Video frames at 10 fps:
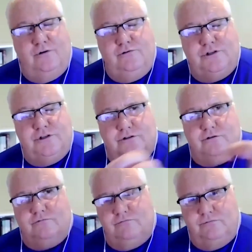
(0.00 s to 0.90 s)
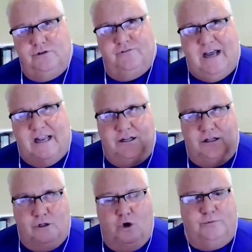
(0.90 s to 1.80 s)
I know you've
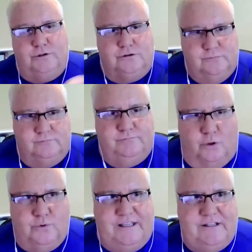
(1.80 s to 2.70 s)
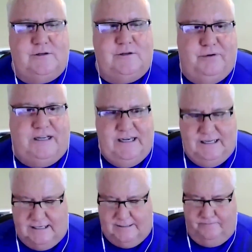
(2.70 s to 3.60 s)
got global points,
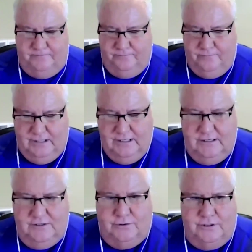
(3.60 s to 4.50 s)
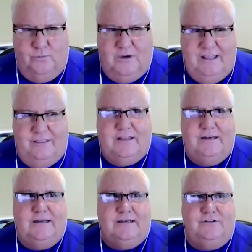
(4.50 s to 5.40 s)
but is there any way
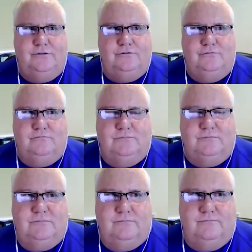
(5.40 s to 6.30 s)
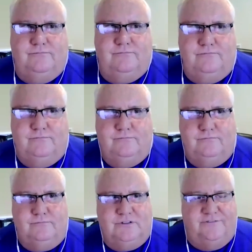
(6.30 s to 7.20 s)
that you
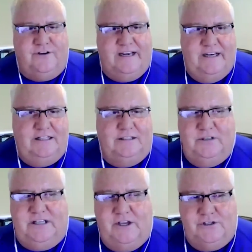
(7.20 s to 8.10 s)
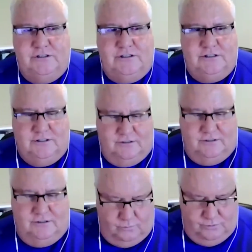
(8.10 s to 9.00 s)
define any limitation
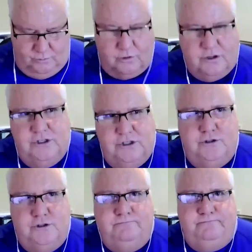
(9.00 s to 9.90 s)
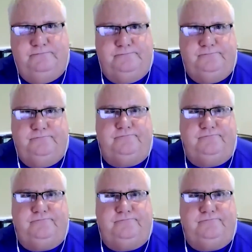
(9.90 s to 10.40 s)
to the work that you do?